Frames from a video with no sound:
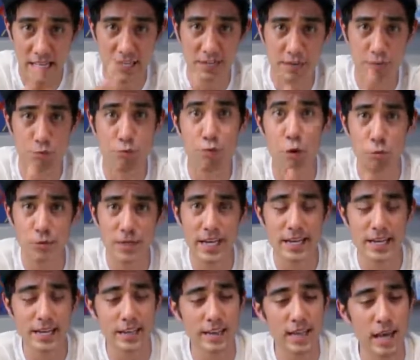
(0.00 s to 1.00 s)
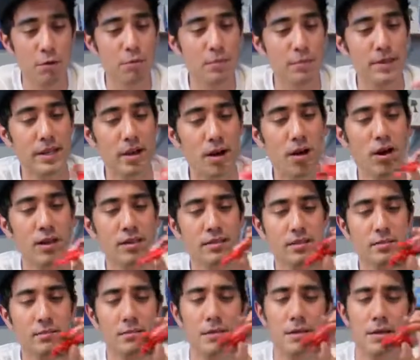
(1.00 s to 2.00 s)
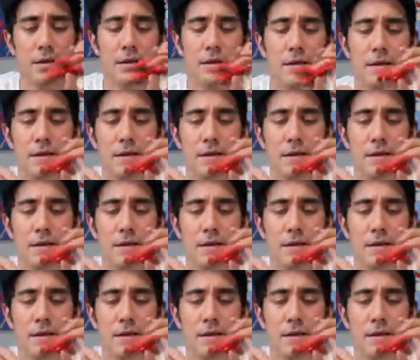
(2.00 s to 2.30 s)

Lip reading: it's rotated. That would be awesome.